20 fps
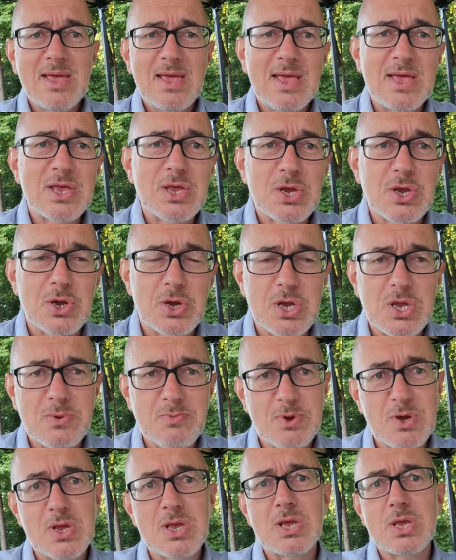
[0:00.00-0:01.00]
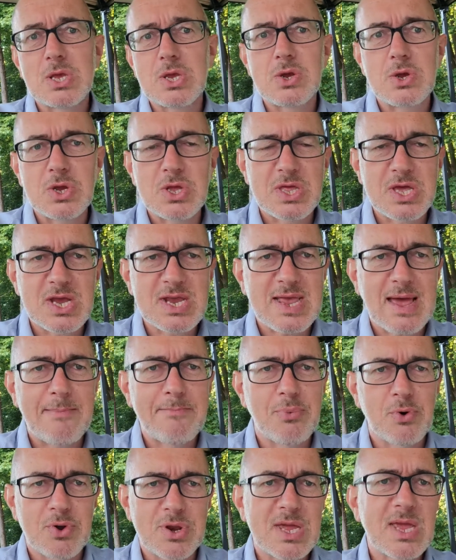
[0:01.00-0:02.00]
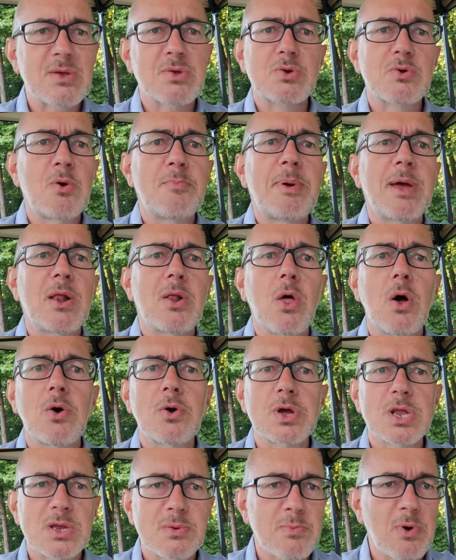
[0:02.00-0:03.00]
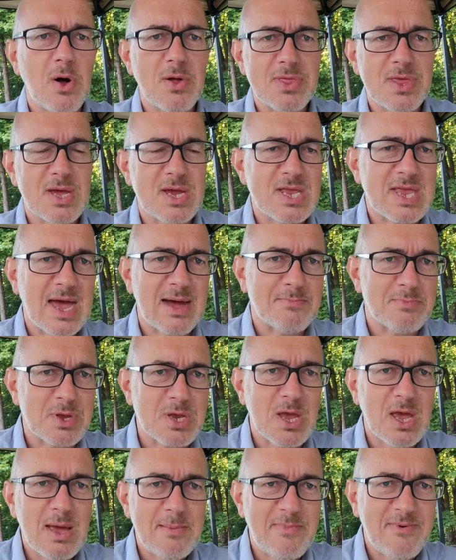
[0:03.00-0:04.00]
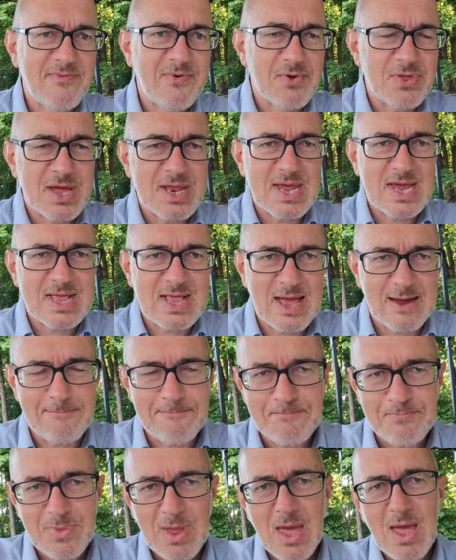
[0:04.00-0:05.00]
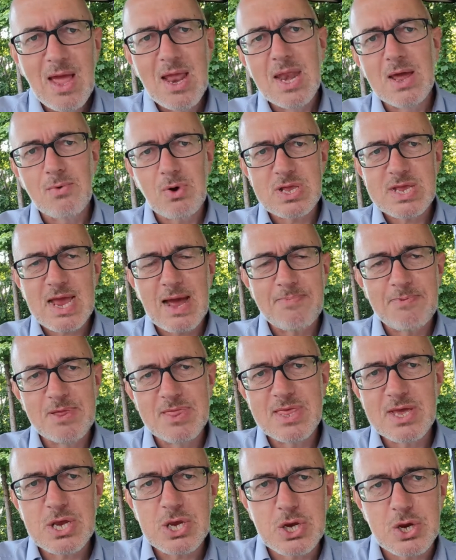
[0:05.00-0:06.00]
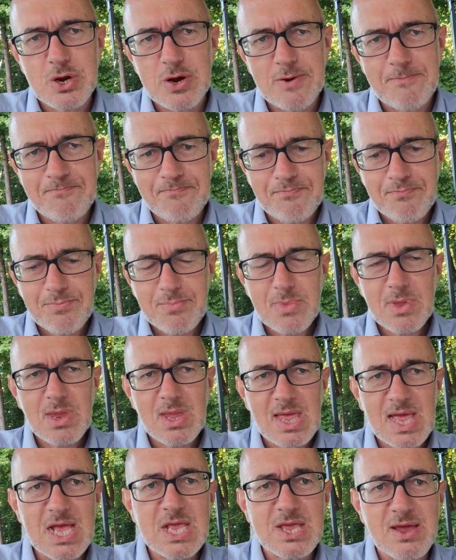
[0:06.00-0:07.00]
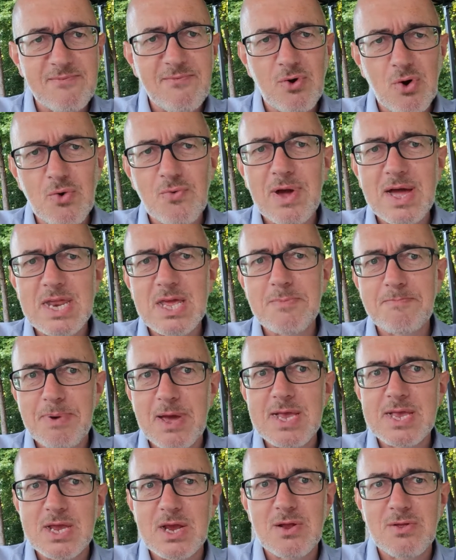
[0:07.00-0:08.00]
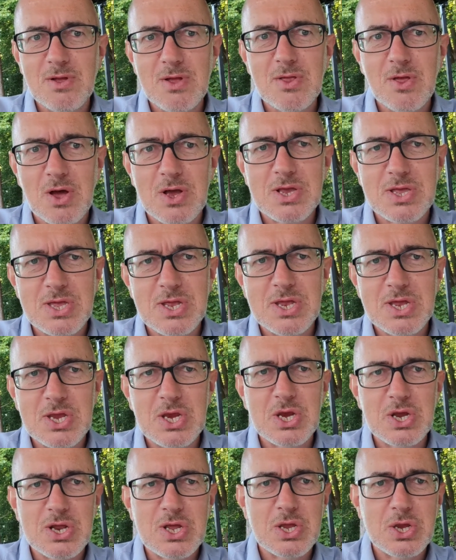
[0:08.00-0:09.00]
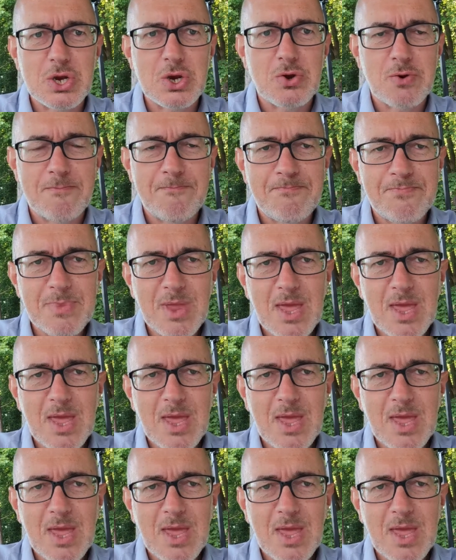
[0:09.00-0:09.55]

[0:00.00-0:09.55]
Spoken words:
is just because it suits the exam board. It gives them a bit longer to mark the exams before their deadline. Now, what's happened this year is they've already basically lost the teaching in June.